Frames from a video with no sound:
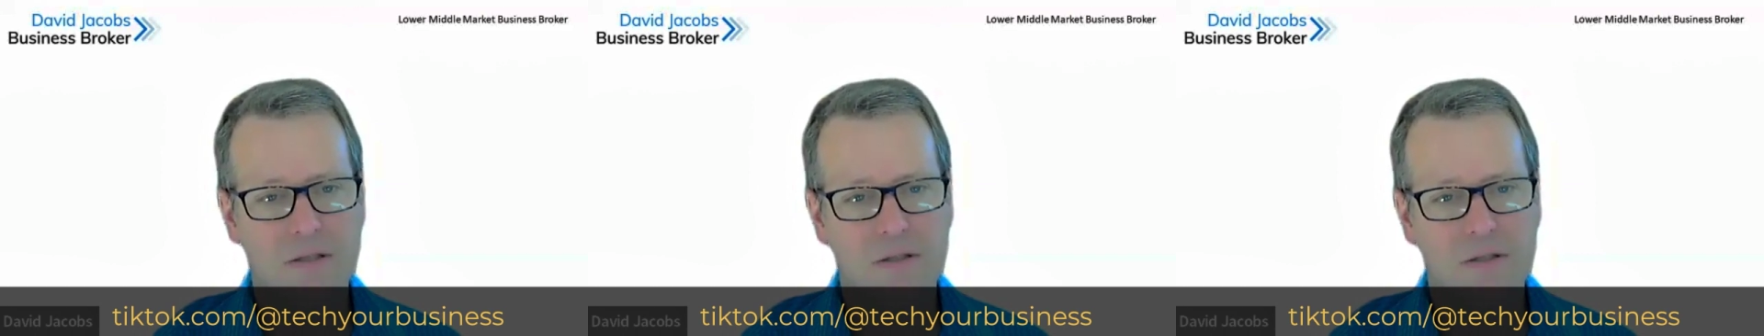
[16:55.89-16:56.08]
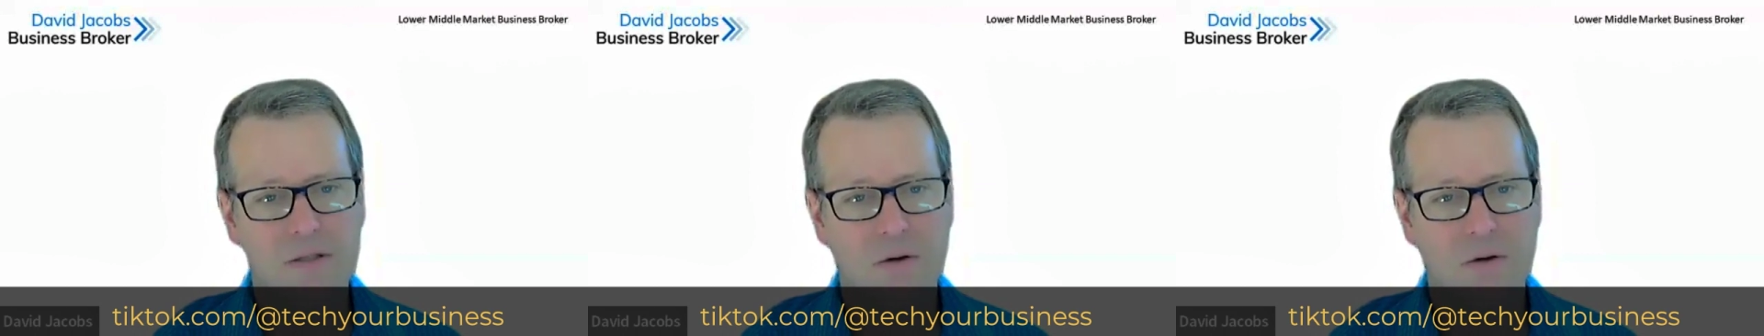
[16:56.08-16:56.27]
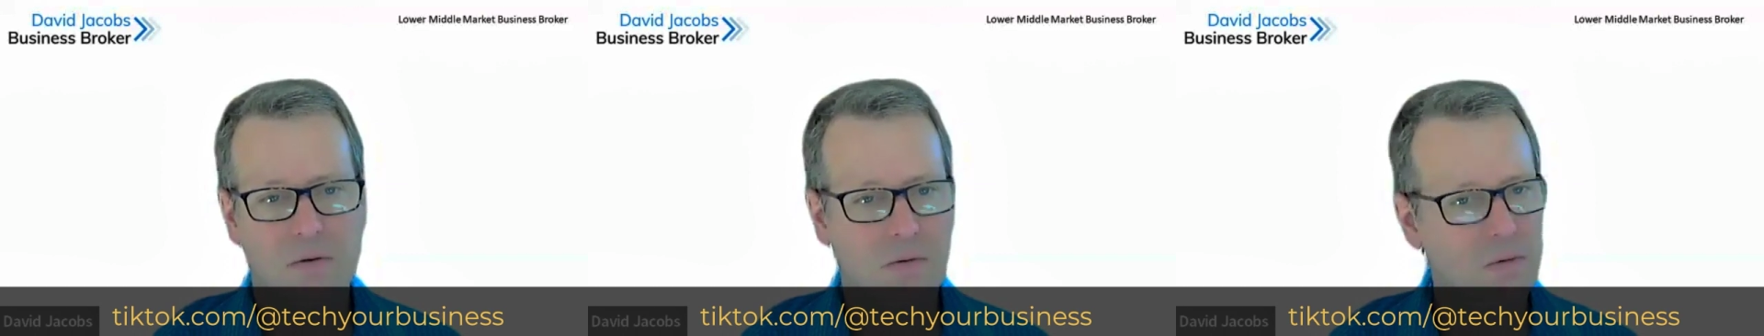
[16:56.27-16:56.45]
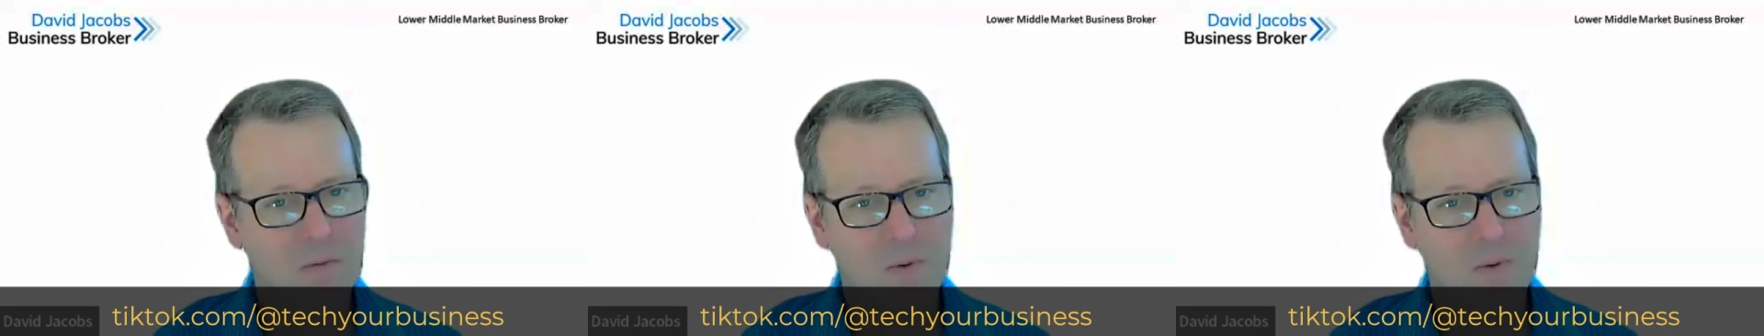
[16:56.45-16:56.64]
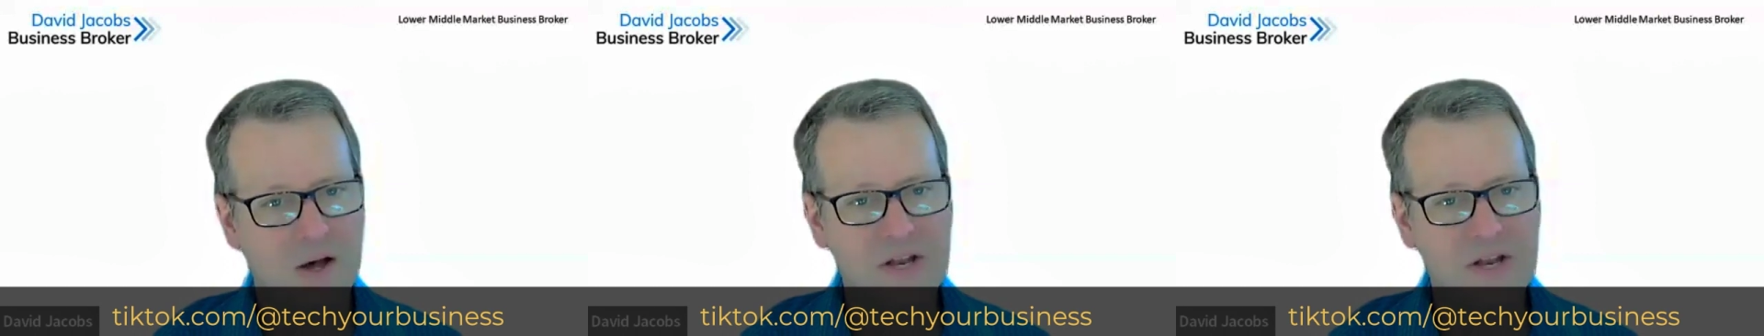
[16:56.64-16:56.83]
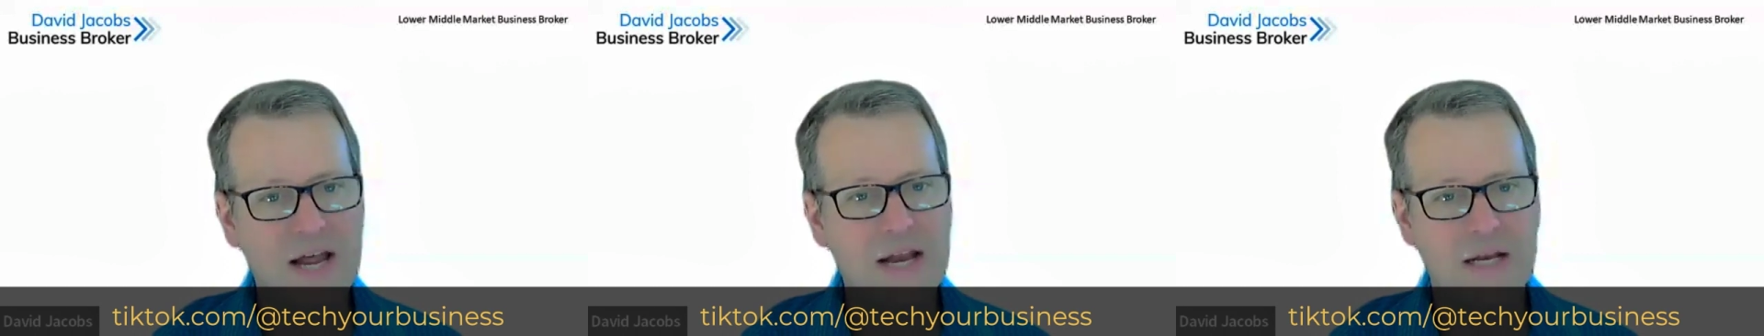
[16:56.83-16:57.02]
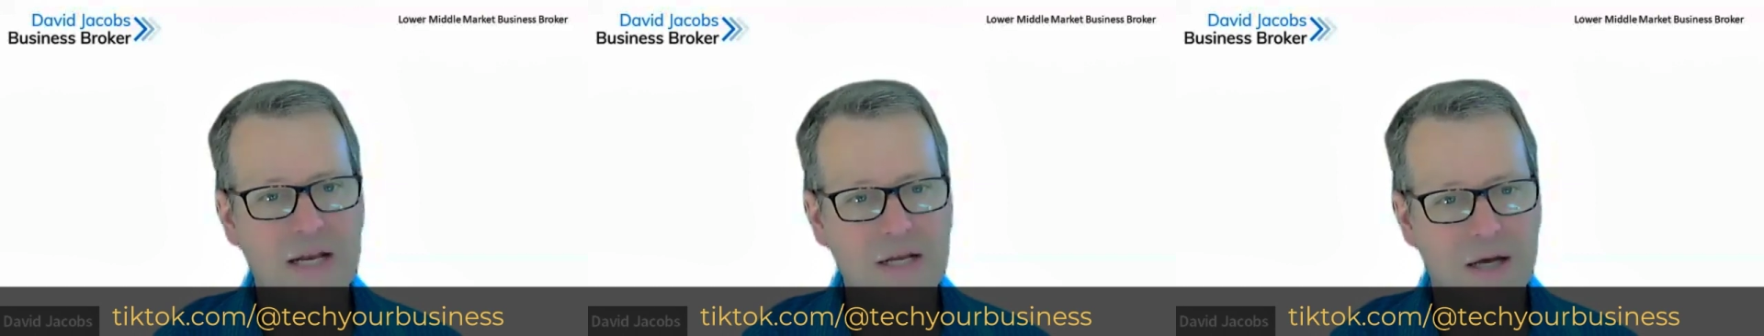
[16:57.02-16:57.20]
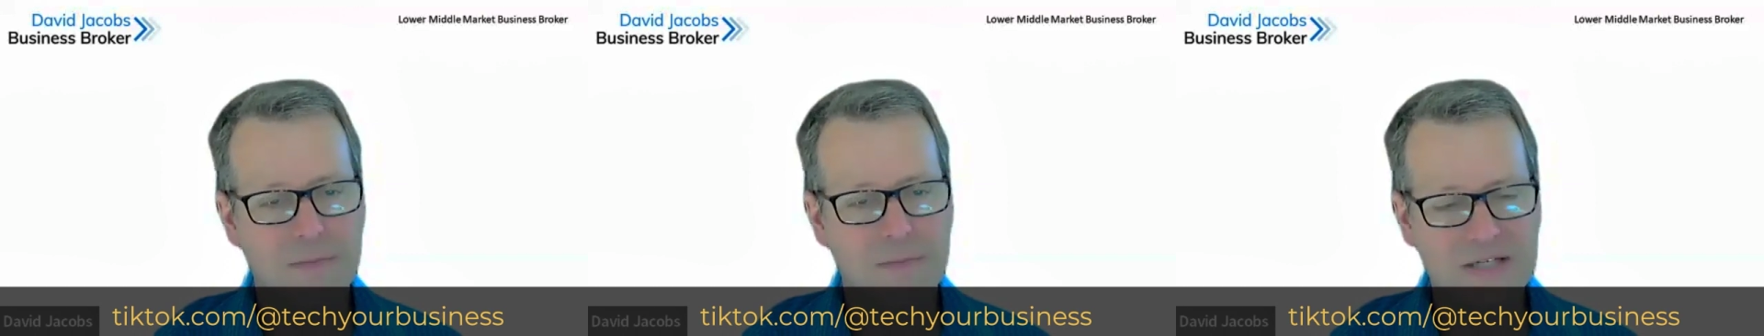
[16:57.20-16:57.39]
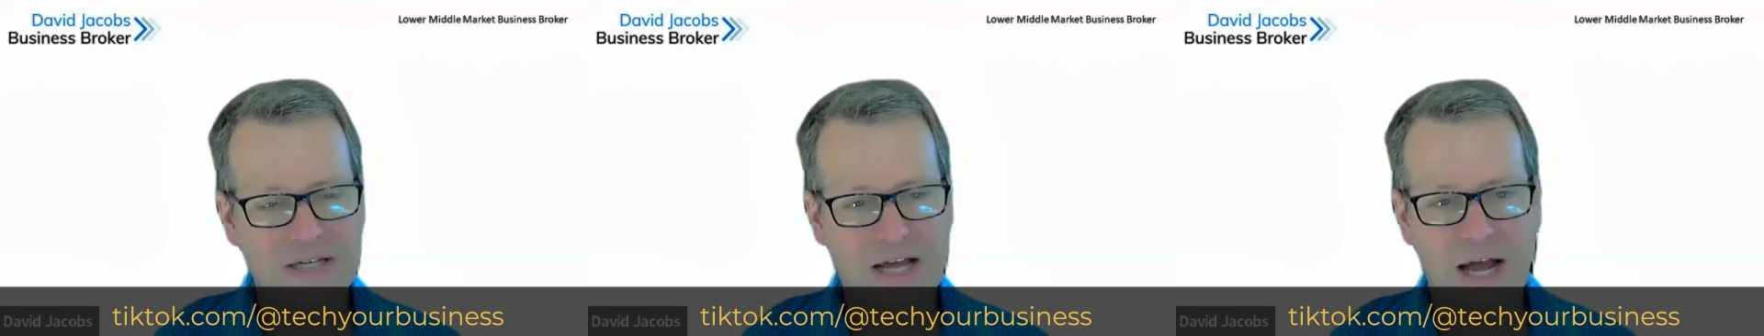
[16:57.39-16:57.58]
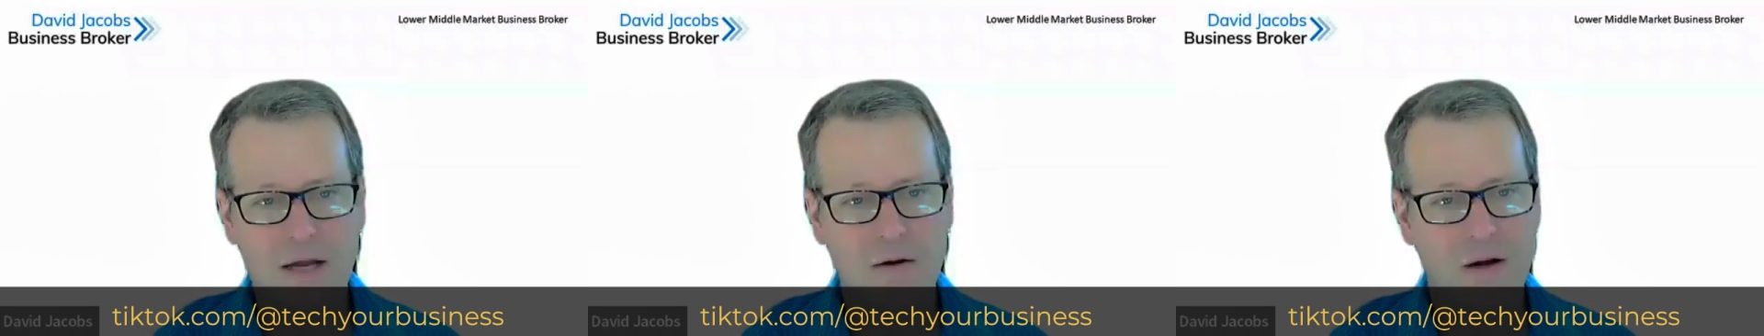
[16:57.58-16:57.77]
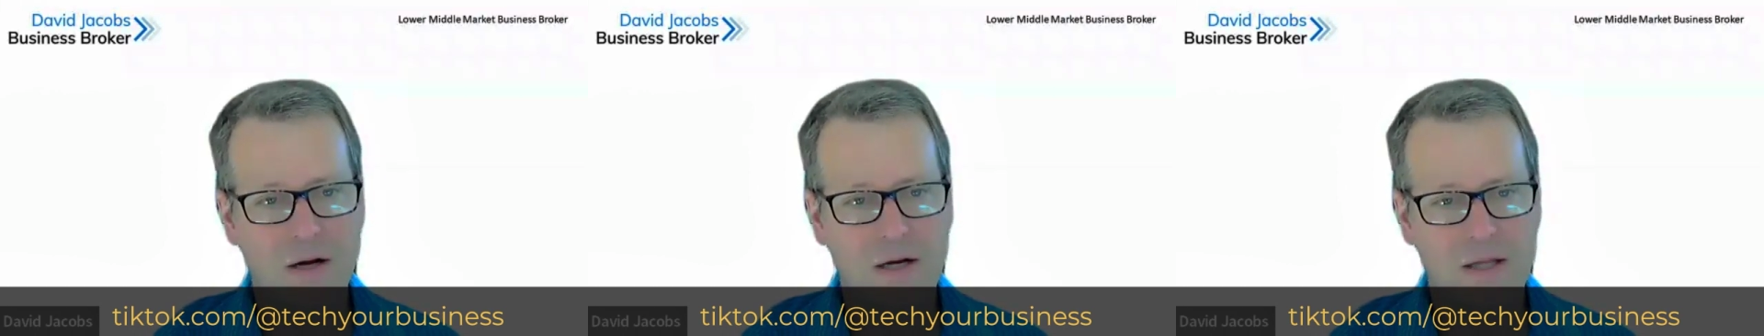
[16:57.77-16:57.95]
So while the net income is accurate